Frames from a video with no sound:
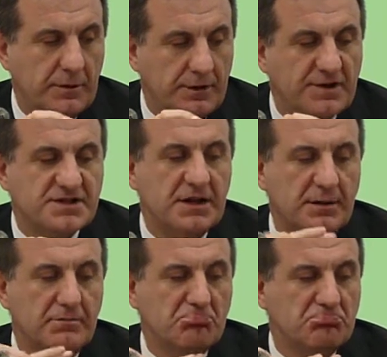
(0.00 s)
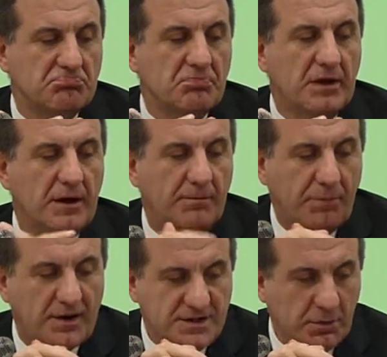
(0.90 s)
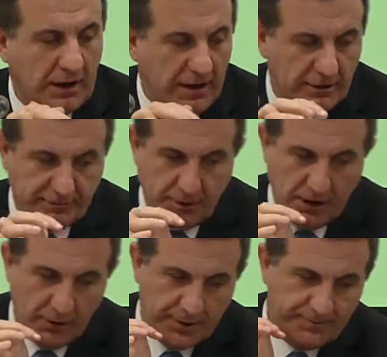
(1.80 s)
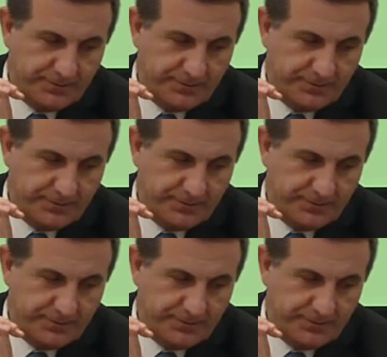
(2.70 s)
there's a possible end of power.